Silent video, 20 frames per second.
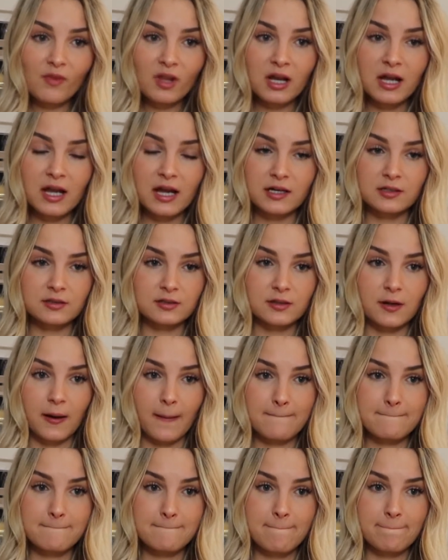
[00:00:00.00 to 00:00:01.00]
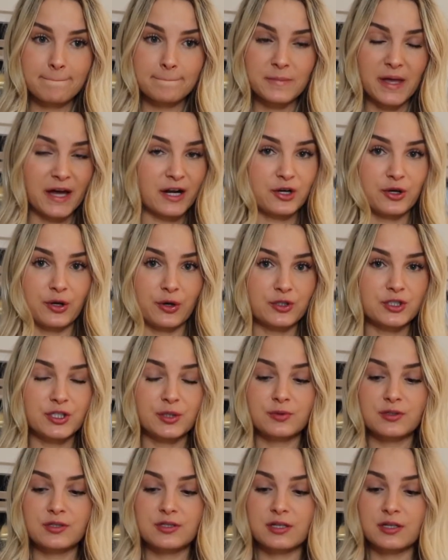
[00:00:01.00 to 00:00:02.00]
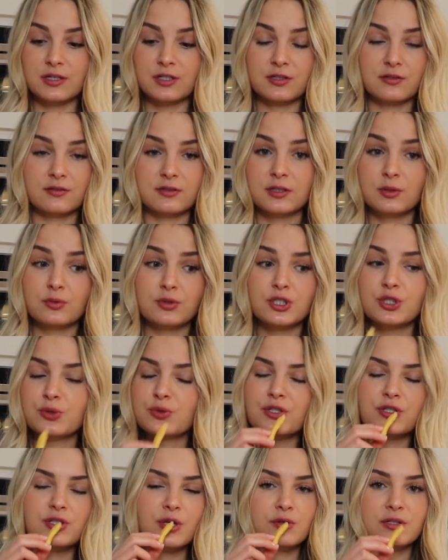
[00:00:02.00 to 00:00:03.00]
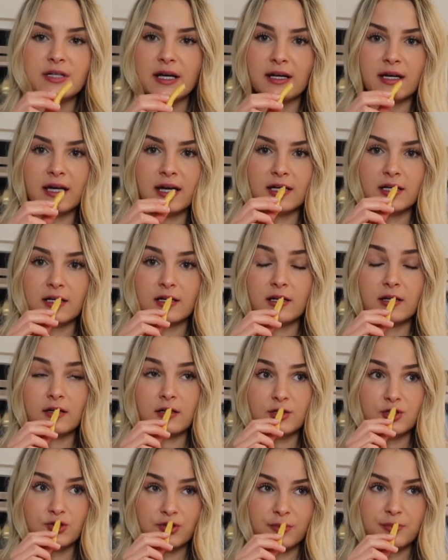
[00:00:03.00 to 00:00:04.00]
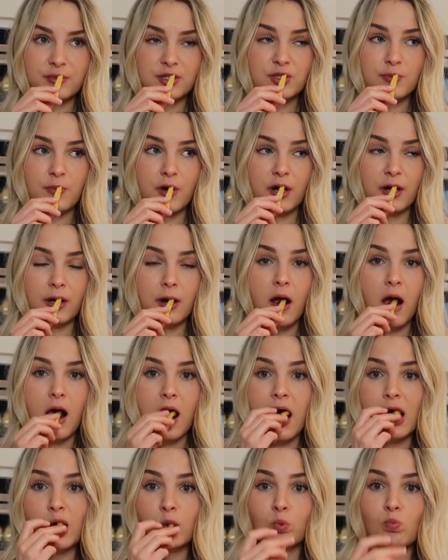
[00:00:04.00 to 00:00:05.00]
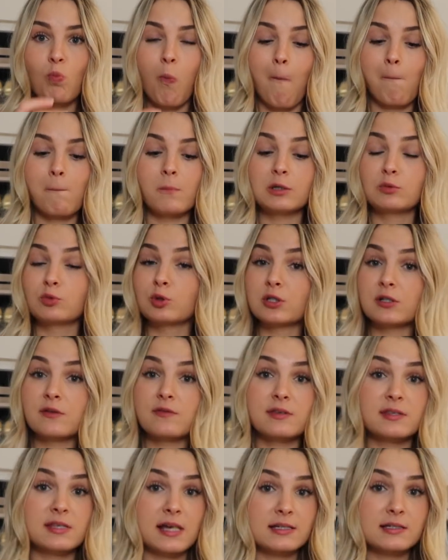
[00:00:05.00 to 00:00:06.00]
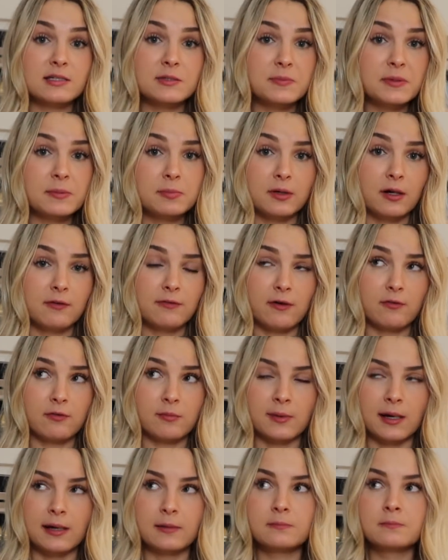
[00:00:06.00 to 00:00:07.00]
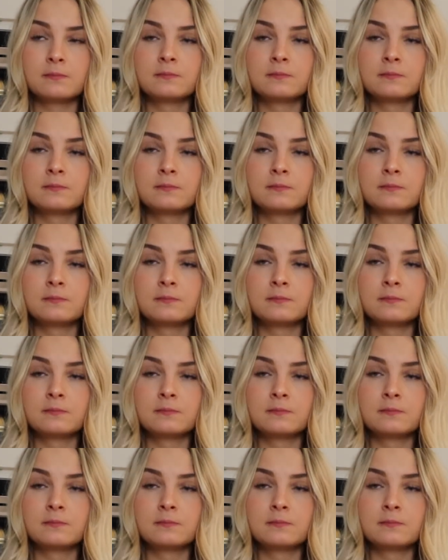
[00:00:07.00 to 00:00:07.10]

And I don't know, she was so dedicated and extremely smart, and one of the nicest people I've ever met.